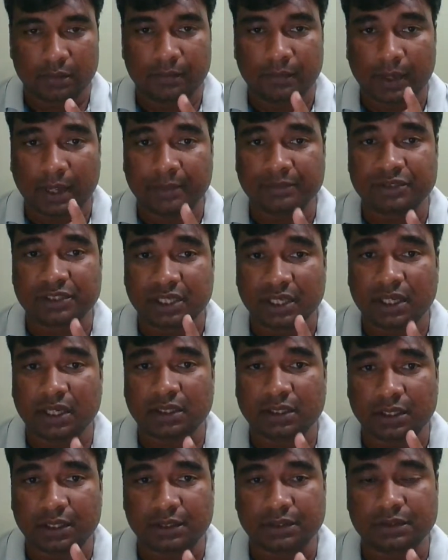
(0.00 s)
I'm
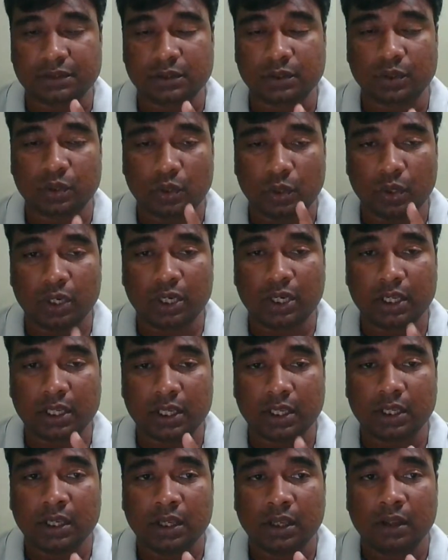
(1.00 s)
saying this
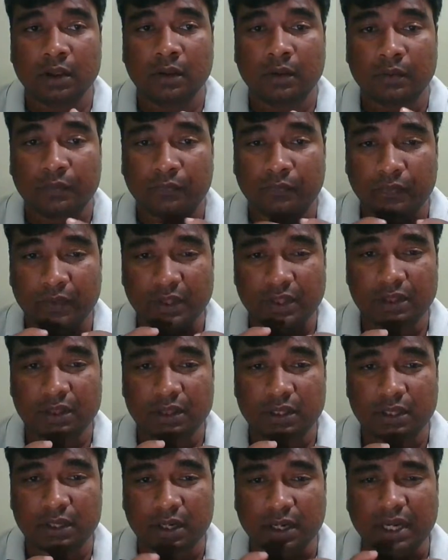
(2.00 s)
only
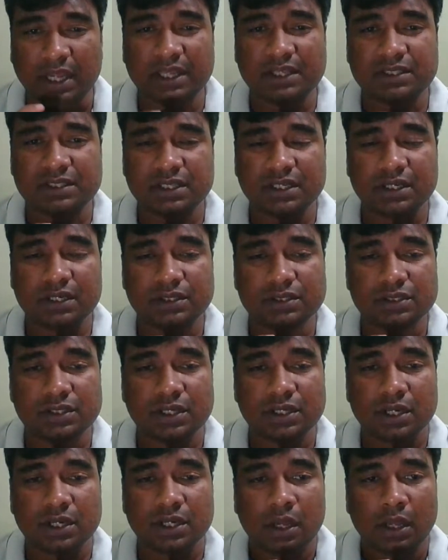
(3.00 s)
with the research
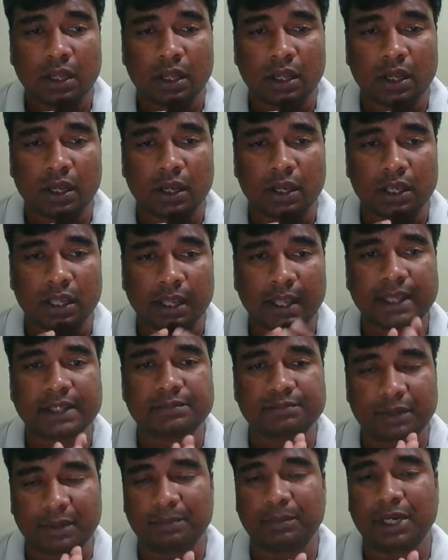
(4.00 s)
he has
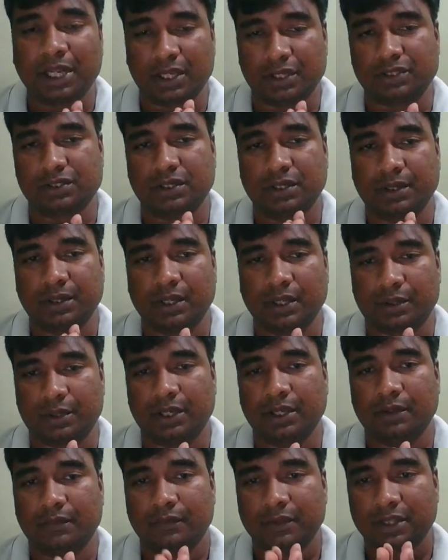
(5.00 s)
published.
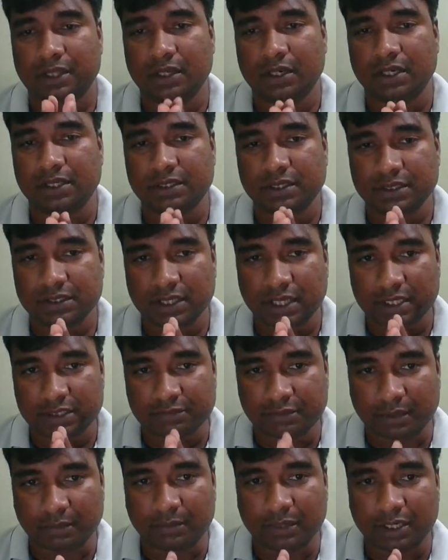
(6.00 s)
Okay, with the
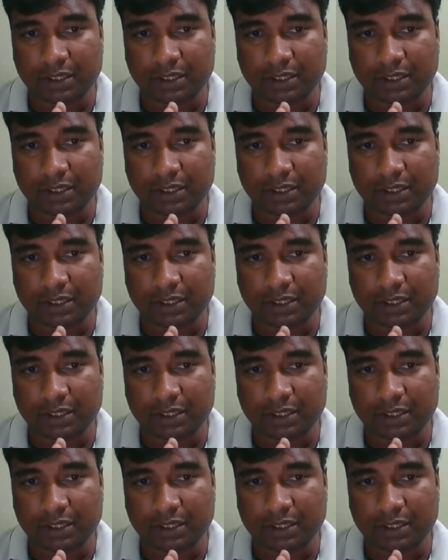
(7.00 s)
research he has